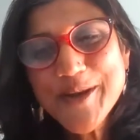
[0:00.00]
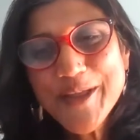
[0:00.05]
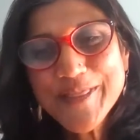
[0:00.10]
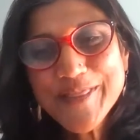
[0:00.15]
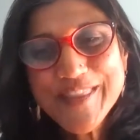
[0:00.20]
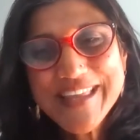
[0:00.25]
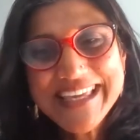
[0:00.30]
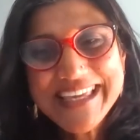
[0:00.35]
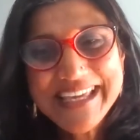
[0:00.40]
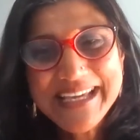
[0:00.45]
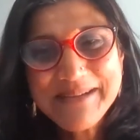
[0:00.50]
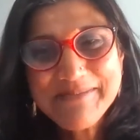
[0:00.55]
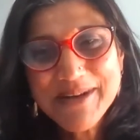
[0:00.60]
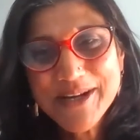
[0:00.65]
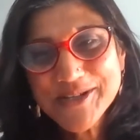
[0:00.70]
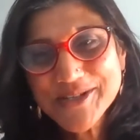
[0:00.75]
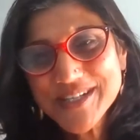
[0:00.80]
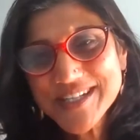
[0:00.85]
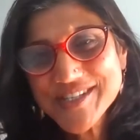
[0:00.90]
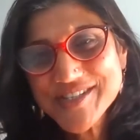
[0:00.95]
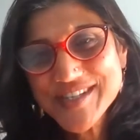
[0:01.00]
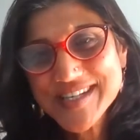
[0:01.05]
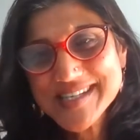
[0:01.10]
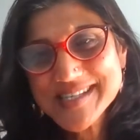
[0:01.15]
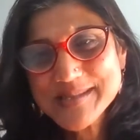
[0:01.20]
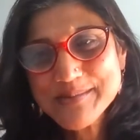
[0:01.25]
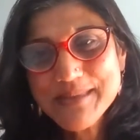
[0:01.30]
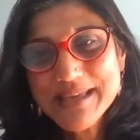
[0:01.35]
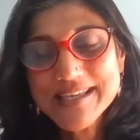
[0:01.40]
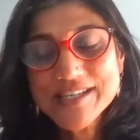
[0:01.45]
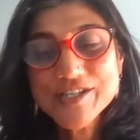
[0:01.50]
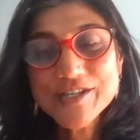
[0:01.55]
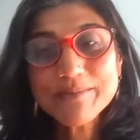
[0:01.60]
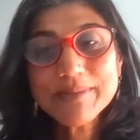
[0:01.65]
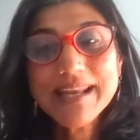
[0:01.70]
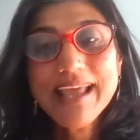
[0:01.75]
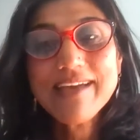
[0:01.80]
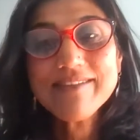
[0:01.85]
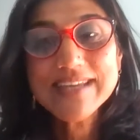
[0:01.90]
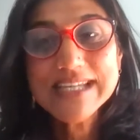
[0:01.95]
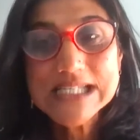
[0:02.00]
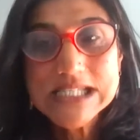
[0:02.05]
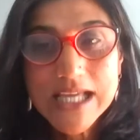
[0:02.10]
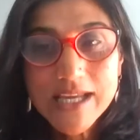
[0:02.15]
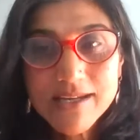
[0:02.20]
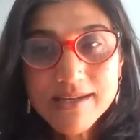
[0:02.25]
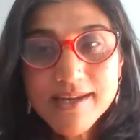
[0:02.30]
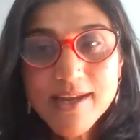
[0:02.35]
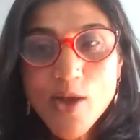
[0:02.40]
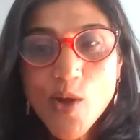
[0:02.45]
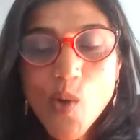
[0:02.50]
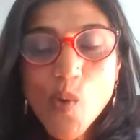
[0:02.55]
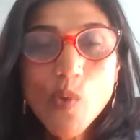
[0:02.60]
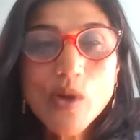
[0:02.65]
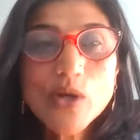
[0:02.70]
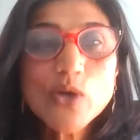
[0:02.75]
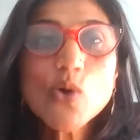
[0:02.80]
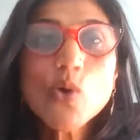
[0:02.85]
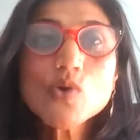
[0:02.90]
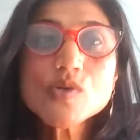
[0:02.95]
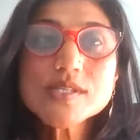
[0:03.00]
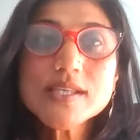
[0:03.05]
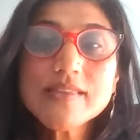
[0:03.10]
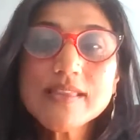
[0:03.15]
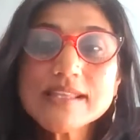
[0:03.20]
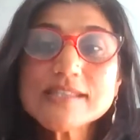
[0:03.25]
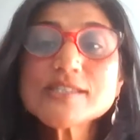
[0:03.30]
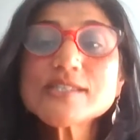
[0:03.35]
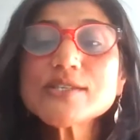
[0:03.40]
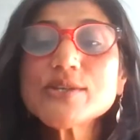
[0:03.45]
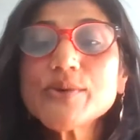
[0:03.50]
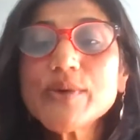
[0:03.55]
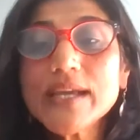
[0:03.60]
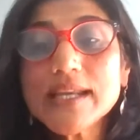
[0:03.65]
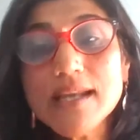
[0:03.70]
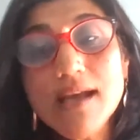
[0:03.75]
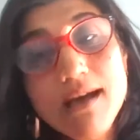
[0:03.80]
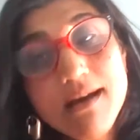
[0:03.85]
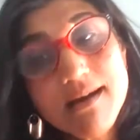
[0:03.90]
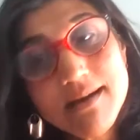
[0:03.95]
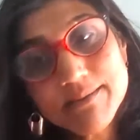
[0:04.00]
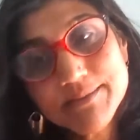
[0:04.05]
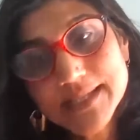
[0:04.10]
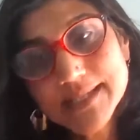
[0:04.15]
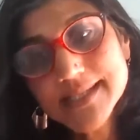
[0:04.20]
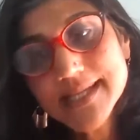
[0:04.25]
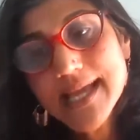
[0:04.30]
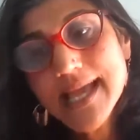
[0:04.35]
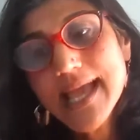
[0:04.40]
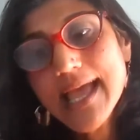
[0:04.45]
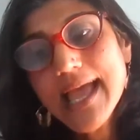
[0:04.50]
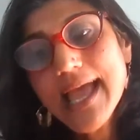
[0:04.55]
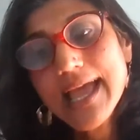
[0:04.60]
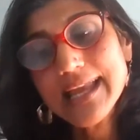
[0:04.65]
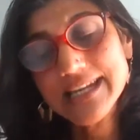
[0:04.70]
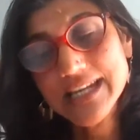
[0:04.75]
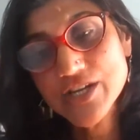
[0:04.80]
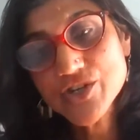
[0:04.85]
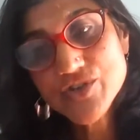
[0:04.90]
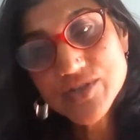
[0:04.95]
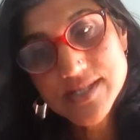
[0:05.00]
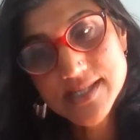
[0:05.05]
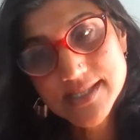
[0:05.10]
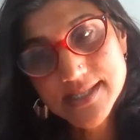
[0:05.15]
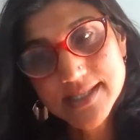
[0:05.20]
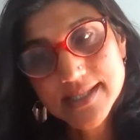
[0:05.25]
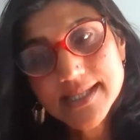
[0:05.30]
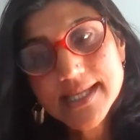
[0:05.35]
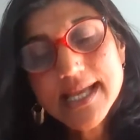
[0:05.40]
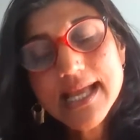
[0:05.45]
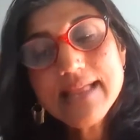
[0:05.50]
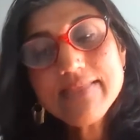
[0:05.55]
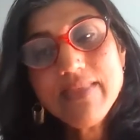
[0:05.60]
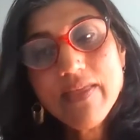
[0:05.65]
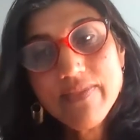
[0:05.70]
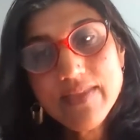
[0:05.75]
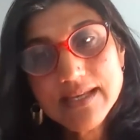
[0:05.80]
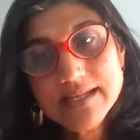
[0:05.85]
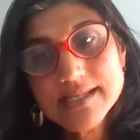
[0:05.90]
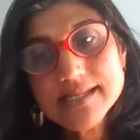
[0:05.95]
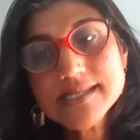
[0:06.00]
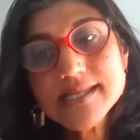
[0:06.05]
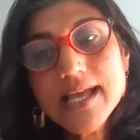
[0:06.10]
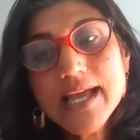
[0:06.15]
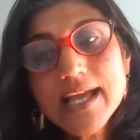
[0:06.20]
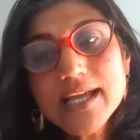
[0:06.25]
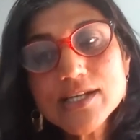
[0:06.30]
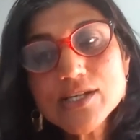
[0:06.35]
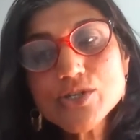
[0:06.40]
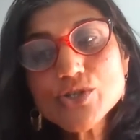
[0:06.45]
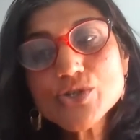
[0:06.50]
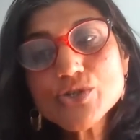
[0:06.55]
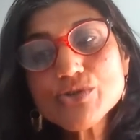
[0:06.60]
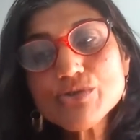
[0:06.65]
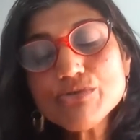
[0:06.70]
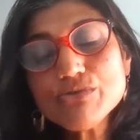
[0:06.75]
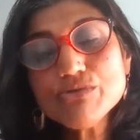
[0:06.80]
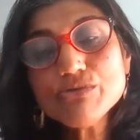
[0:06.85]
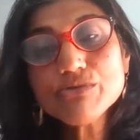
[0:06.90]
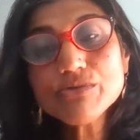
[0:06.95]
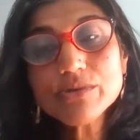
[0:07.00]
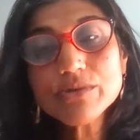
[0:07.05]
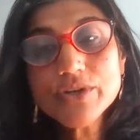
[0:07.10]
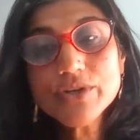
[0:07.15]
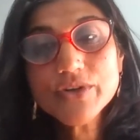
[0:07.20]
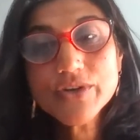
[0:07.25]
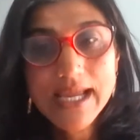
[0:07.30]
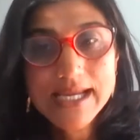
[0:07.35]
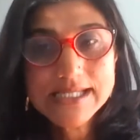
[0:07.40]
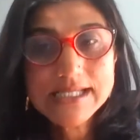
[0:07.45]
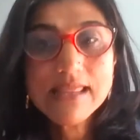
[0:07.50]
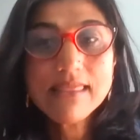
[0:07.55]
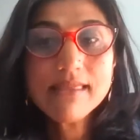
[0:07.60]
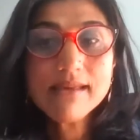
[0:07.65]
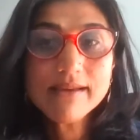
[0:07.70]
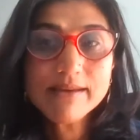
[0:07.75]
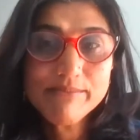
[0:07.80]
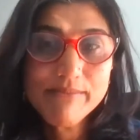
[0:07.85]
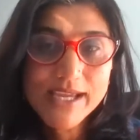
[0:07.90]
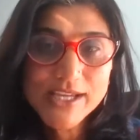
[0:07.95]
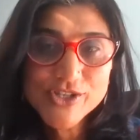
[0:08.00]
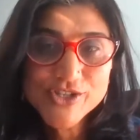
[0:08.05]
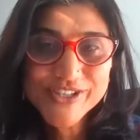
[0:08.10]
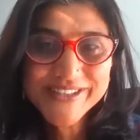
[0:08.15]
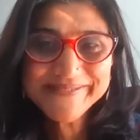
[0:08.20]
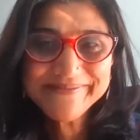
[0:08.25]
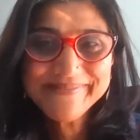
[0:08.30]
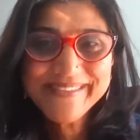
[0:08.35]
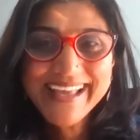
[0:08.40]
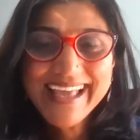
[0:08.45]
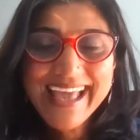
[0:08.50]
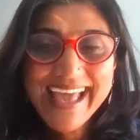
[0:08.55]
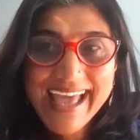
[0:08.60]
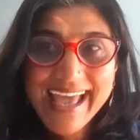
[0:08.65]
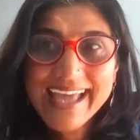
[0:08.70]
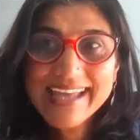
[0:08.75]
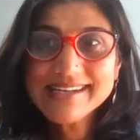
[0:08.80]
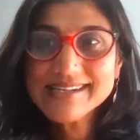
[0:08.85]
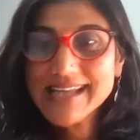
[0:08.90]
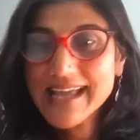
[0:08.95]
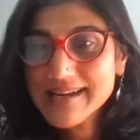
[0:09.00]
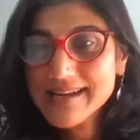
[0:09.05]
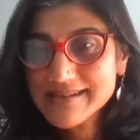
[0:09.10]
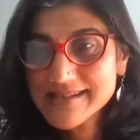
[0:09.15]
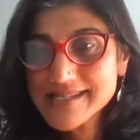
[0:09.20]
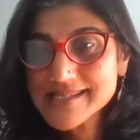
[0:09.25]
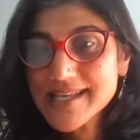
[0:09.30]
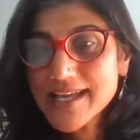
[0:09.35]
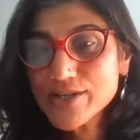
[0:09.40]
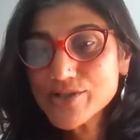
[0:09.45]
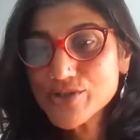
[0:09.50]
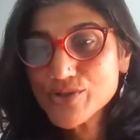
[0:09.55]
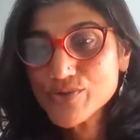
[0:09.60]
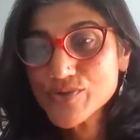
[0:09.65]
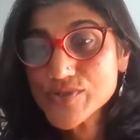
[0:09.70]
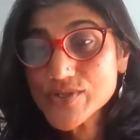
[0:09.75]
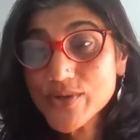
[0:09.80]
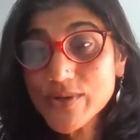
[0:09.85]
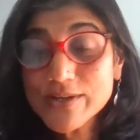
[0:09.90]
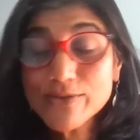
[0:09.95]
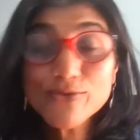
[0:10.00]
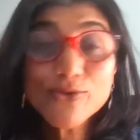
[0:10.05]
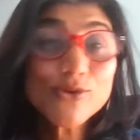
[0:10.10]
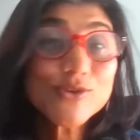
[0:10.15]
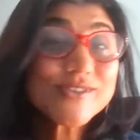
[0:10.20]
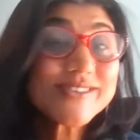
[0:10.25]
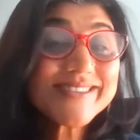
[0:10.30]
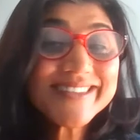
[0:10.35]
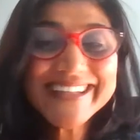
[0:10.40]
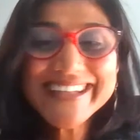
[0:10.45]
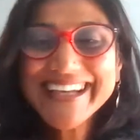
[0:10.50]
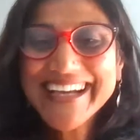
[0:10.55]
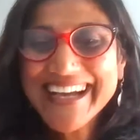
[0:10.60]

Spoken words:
not thinking about religion as the major, but having done 1 course are then so enamored and interested that they decide to create a 3rd major and decide to do so. And of course,